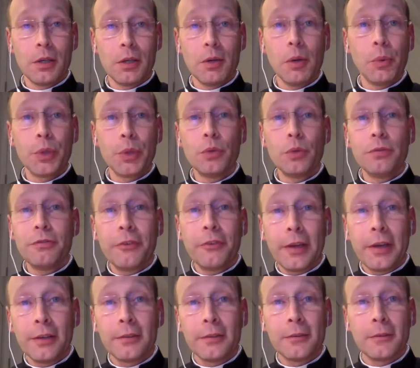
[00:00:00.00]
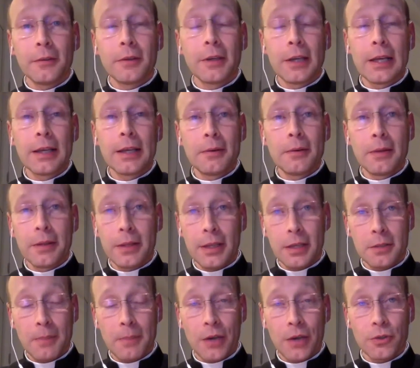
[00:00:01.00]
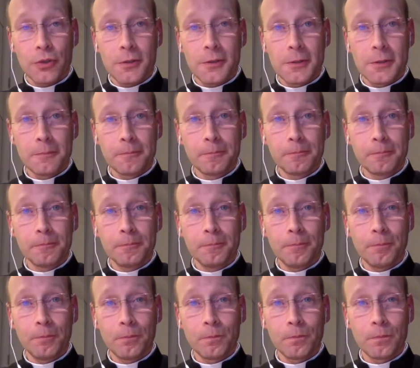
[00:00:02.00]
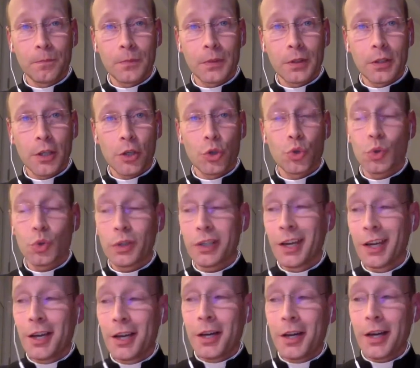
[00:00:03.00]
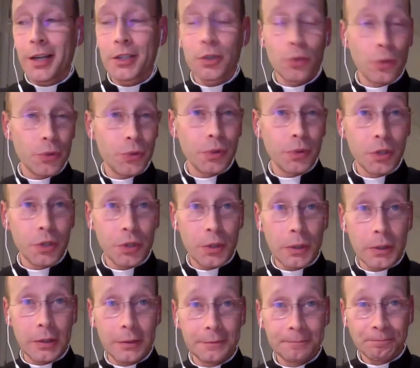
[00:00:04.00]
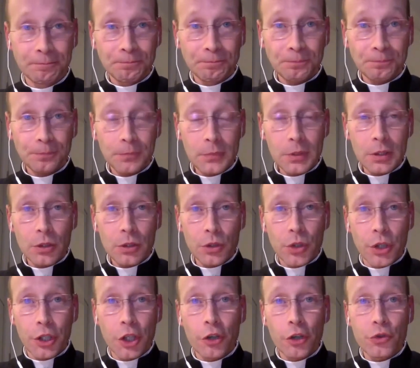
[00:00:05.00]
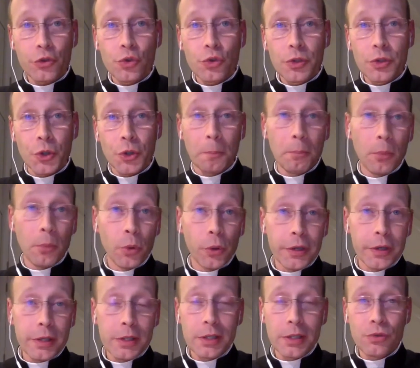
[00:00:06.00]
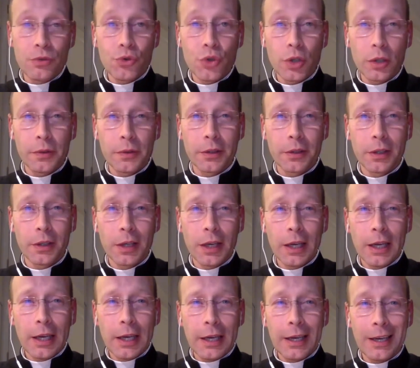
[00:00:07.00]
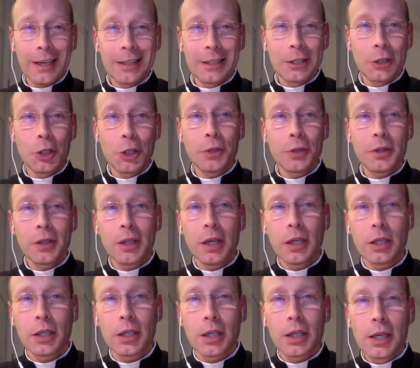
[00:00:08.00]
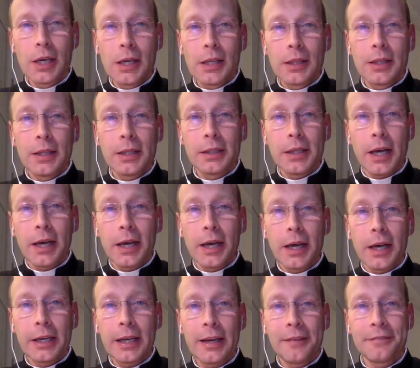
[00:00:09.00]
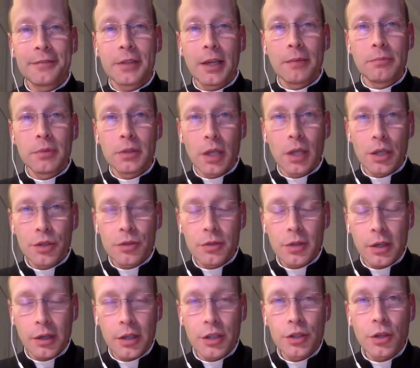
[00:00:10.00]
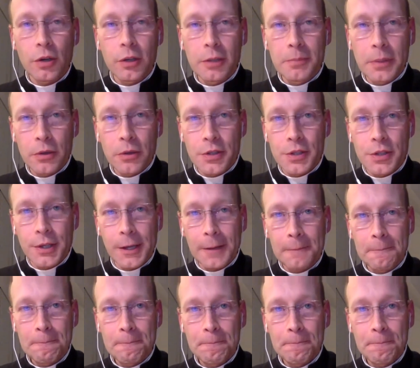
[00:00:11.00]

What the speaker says: But we do feel these passions. I usually ask also in the school, young boys and children, do you think that I have temptations against holy purity?